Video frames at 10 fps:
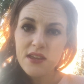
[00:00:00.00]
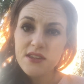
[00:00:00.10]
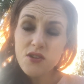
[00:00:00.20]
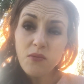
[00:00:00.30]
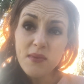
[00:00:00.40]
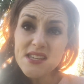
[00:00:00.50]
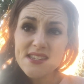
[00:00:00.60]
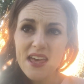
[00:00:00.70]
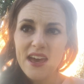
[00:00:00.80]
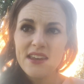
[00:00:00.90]
Don't miss
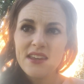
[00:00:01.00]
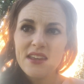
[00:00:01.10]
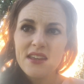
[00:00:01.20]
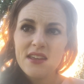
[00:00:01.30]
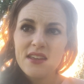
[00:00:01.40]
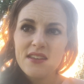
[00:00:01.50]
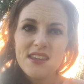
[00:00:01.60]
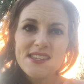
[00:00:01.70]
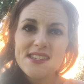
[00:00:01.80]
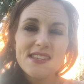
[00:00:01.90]
that.
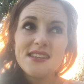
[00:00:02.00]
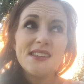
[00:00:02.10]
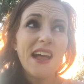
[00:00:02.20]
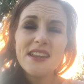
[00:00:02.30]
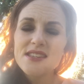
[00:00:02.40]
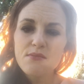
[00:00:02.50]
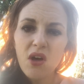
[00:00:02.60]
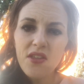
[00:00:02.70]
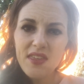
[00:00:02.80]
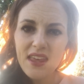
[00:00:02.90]
It's not a
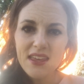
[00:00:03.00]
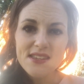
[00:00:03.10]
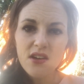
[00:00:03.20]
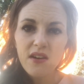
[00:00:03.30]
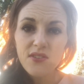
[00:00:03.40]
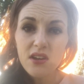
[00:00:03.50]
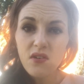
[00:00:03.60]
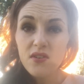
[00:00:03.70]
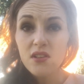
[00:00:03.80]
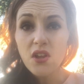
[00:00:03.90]
small thing. It's often
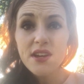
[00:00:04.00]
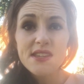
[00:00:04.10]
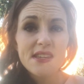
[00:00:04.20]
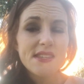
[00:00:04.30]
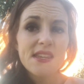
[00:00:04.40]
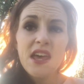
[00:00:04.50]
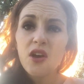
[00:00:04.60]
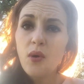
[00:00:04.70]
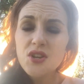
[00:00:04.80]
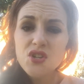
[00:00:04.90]
overlooked, it's
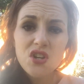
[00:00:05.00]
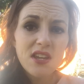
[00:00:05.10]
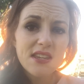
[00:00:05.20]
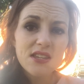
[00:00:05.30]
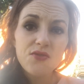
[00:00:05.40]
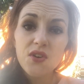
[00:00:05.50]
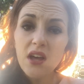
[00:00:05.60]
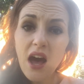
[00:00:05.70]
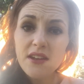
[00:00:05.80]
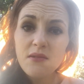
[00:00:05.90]
questioned, it's
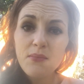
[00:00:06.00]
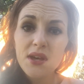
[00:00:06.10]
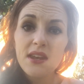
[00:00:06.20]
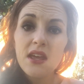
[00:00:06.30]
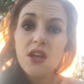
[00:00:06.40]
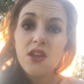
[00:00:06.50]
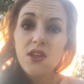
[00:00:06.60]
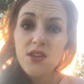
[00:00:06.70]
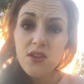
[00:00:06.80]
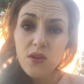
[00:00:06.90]
forgotten, but
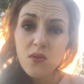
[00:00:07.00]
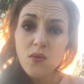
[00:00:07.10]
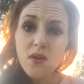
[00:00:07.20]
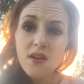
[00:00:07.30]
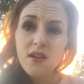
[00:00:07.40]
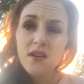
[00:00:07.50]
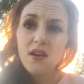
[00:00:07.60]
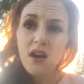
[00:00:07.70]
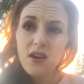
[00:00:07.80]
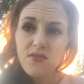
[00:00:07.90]
you
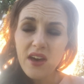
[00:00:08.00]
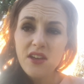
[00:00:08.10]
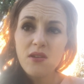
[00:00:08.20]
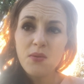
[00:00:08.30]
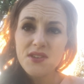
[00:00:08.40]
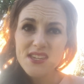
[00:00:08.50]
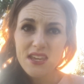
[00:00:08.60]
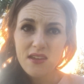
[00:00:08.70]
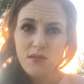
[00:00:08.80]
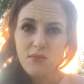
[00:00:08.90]
are valuable to
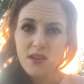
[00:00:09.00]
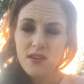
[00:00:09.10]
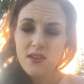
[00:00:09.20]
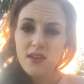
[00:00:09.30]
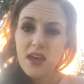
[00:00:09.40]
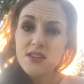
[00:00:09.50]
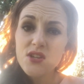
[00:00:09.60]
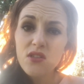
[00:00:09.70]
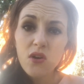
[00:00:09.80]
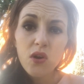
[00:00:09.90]
him and
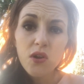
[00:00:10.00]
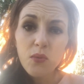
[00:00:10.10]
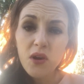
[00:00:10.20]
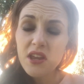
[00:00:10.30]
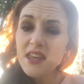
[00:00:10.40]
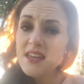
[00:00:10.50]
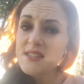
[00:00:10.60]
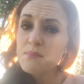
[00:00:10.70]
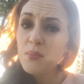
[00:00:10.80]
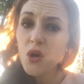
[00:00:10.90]
to the earth where he
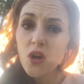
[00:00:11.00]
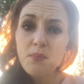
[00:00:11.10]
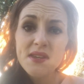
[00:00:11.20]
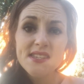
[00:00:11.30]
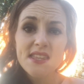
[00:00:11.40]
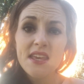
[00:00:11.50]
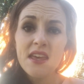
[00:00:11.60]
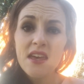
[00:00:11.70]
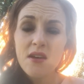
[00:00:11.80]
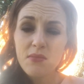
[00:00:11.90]
has purposely
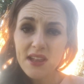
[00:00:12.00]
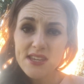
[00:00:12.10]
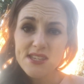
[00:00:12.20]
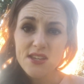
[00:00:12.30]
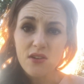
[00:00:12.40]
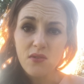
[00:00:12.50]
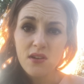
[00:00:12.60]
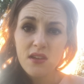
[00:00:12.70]
placed you